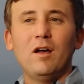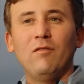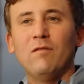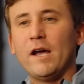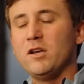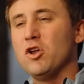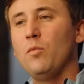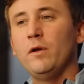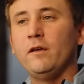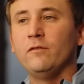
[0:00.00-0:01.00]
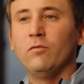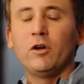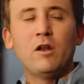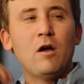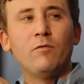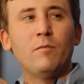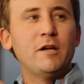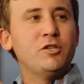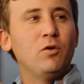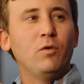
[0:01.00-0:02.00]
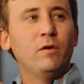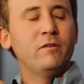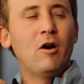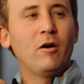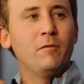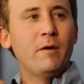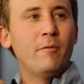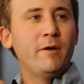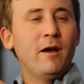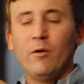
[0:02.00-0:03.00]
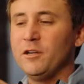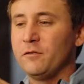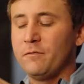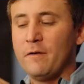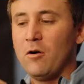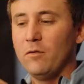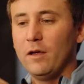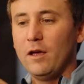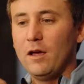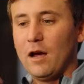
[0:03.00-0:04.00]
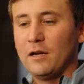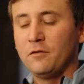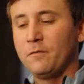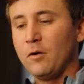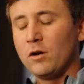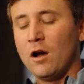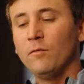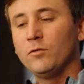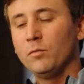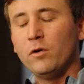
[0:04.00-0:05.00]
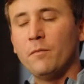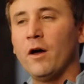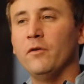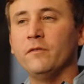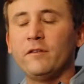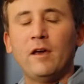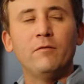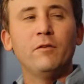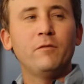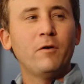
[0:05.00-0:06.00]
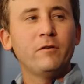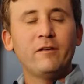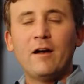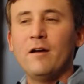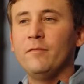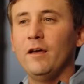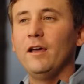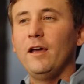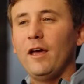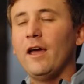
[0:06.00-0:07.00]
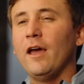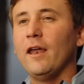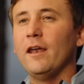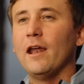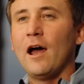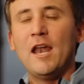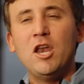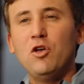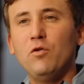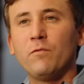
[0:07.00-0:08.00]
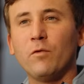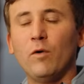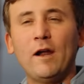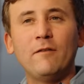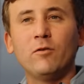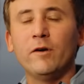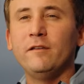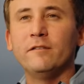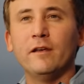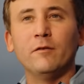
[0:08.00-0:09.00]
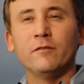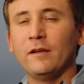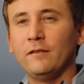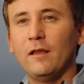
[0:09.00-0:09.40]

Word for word: like nobody's looking over my shoulder and talking about me. I just felt I just felt comfortable in my own skin for the first time. And I knew for whatever reason, I was like,